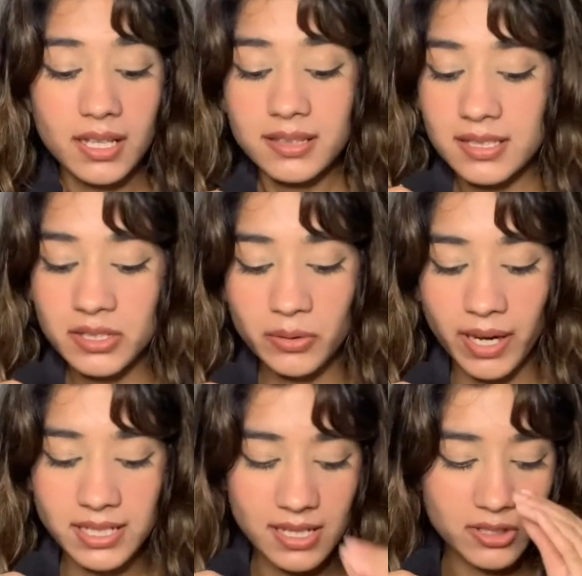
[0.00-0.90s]
These new
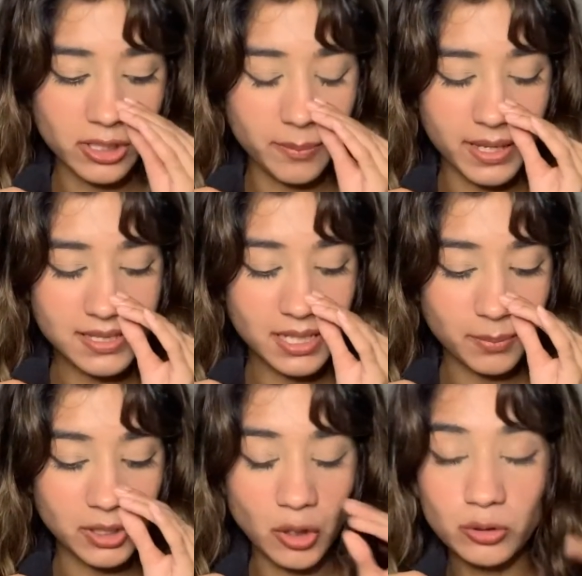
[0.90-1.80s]
ideas are amazing,
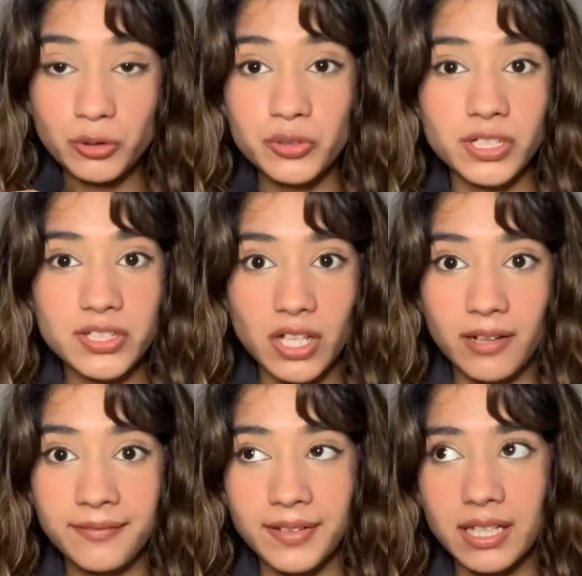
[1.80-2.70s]
but don't lose
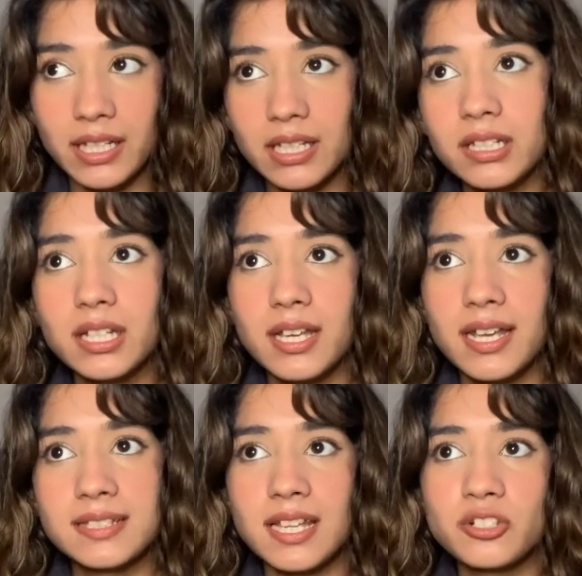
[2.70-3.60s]
yourself in
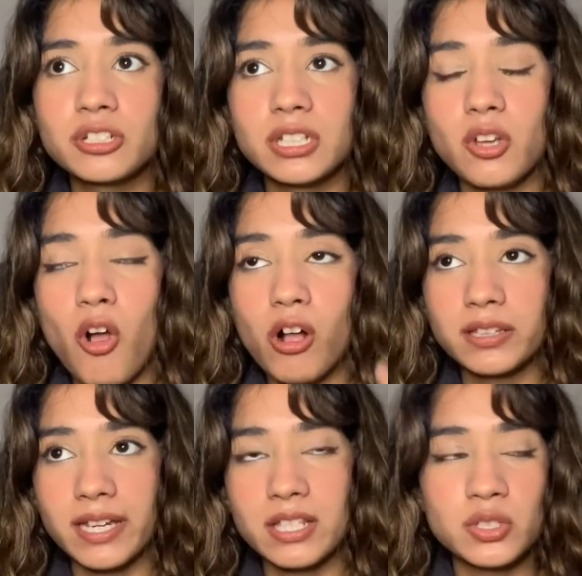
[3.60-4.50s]
essentially all
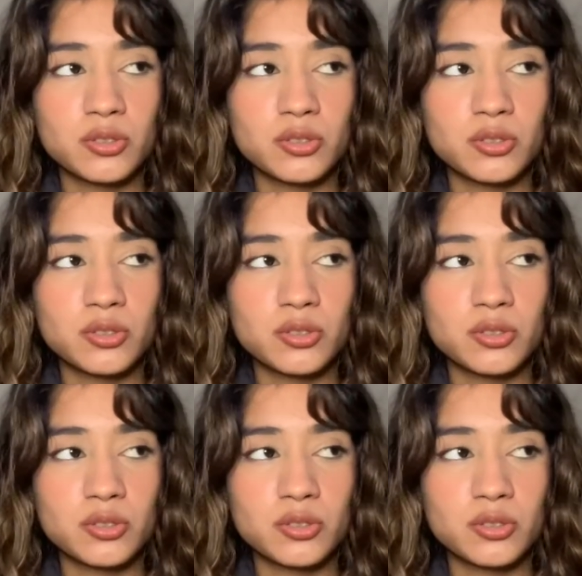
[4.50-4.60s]
that is